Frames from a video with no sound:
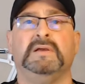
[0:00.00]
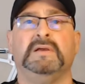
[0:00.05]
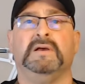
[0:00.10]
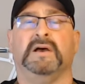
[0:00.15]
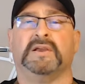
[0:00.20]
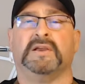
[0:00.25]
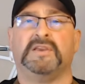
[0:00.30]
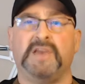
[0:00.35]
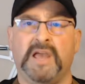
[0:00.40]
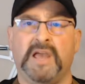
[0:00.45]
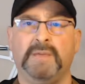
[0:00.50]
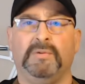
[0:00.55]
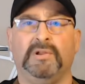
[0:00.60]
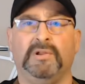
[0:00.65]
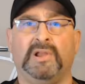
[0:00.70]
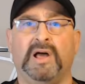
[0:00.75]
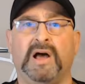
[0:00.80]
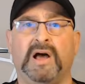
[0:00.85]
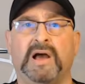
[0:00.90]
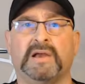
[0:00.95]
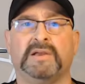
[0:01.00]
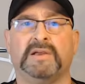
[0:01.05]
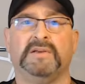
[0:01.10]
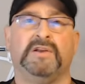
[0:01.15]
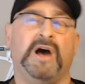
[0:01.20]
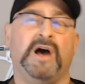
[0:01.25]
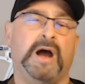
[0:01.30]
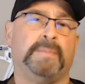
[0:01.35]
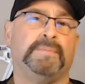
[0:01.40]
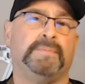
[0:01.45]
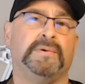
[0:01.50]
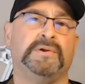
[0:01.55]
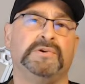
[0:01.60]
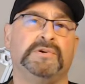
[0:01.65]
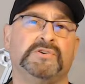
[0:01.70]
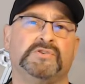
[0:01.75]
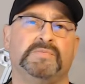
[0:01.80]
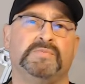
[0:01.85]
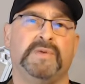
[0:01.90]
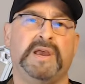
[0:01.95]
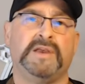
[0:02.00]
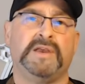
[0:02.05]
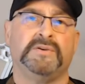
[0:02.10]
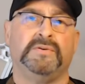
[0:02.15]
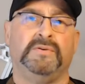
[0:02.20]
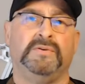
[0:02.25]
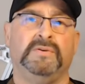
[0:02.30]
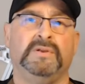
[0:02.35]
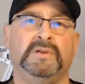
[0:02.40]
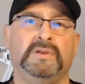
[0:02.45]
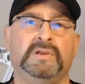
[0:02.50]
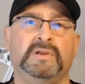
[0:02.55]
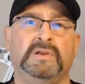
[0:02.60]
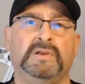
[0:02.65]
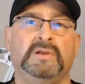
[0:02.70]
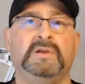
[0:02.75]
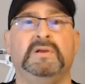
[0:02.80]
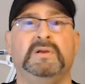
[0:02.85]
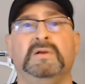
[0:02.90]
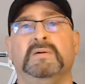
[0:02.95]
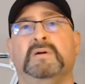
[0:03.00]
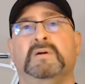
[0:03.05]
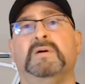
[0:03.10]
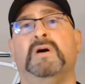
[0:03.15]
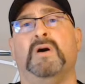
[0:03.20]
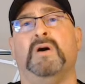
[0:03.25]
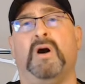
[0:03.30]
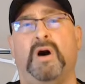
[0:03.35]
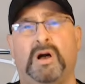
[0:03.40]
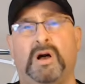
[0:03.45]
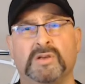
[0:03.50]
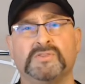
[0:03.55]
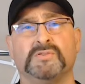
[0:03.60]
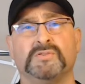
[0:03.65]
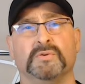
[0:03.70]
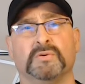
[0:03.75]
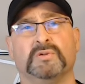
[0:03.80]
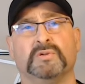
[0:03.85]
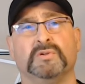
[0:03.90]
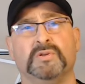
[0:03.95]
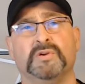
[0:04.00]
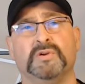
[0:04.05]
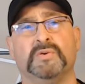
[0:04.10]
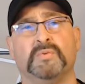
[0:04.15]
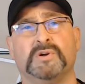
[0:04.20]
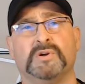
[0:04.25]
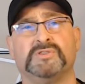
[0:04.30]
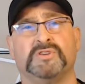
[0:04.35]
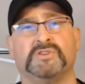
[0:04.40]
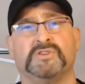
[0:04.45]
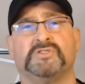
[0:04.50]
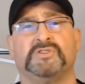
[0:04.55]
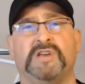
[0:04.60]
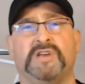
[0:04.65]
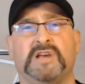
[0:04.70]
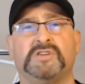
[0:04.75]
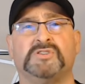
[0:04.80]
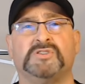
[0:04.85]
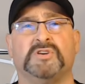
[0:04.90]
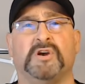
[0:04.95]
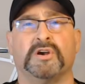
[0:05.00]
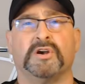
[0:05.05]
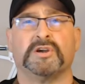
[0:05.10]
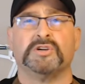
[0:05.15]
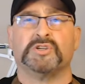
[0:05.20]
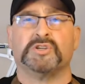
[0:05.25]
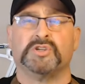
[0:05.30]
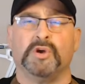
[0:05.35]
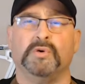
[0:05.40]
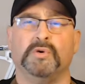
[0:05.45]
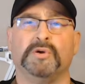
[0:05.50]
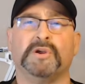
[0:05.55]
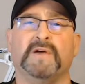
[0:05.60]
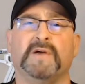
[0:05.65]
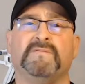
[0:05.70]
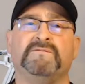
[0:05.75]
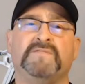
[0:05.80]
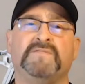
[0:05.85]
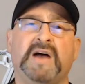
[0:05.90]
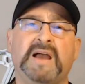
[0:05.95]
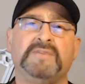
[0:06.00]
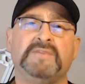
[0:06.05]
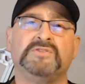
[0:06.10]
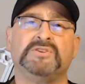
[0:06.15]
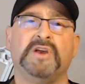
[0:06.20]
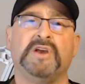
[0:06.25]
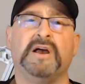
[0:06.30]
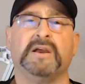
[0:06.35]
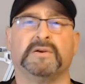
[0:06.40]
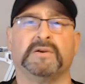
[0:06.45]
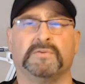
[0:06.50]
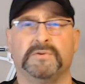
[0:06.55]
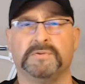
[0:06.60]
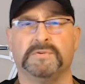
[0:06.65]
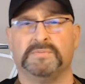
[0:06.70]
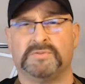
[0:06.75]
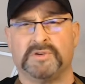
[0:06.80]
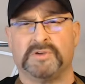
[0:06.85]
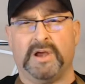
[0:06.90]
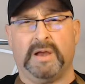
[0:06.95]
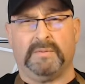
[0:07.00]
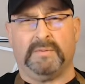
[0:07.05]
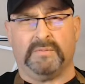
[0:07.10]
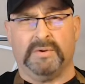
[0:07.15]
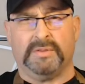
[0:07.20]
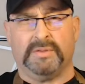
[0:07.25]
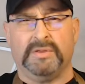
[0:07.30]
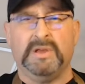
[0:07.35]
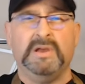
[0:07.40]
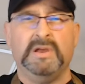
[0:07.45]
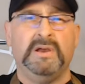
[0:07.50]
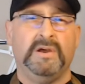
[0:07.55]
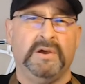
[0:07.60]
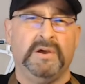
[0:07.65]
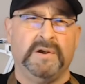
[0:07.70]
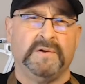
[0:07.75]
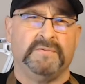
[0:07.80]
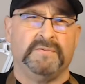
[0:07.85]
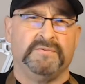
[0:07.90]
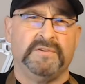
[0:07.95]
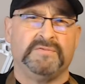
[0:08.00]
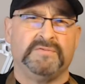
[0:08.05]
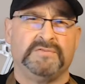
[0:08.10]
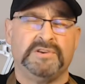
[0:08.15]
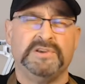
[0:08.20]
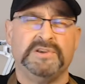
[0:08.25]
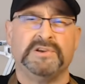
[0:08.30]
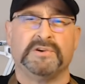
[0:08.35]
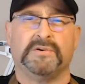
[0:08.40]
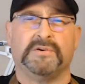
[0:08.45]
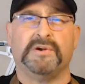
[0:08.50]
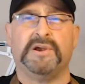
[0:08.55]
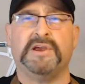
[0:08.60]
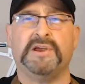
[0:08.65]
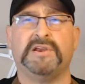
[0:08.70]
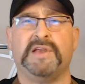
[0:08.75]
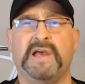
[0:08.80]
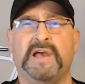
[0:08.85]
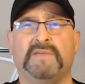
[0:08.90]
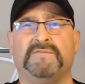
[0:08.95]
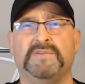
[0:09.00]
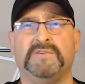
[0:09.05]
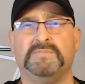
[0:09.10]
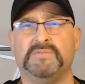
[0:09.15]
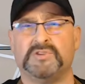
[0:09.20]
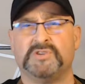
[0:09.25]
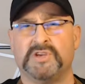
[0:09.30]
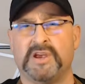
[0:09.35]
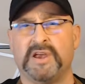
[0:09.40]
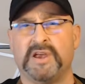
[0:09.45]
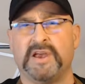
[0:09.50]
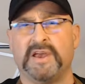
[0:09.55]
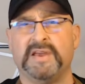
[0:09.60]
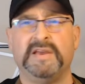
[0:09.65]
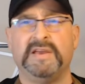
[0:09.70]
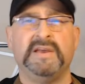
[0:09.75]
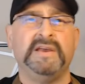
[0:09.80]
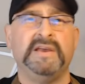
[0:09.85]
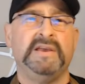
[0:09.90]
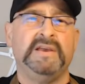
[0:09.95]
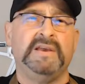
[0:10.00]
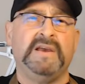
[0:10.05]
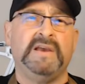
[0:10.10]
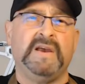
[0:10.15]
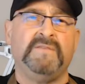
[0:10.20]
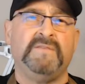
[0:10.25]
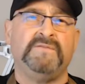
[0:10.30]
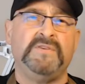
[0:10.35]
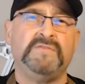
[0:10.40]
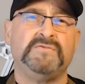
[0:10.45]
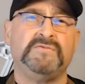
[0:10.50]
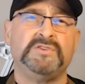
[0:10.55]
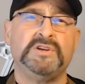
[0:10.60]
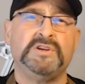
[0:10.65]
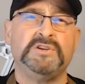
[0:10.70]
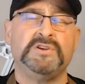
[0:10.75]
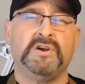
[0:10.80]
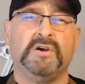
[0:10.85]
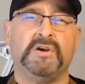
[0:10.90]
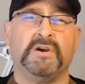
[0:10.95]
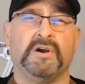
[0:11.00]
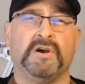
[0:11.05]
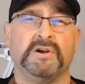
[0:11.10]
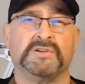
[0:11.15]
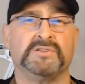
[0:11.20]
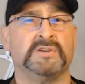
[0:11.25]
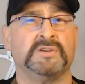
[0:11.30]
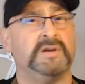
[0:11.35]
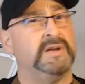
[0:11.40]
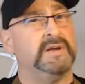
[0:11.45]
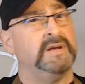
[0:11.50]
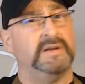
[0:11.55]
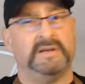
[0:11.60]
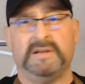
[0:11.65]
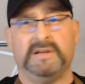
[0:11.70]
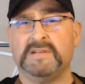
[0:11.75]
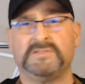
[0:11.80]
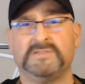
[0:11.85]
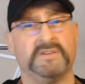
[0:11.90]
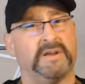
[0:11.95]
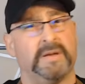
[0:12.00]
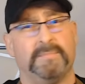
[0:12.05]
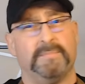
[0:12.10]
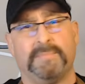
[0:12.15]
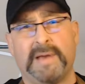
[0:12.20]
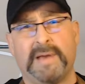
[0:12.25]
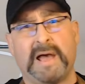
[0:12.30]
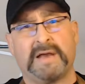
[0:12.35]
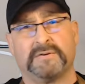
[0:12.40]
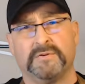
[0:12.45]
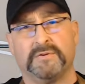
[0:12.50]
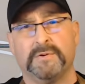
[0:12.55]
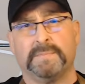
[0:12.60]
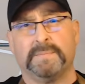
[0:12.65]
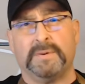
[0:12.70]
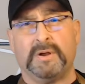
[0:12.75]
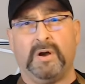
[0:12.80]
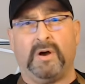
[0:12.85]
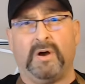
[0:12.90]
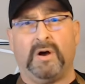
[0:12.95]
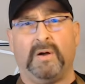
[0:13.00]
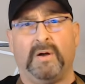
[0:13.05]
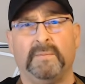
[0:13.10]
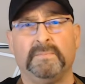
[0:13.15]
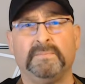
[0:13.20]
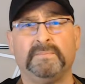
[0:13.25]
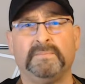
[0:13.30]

A cable lock and operator's manual. Also included was this test target showing a 5-shot group shot with 115 grain FMJ at 15 yards, and that's not a bad group at all.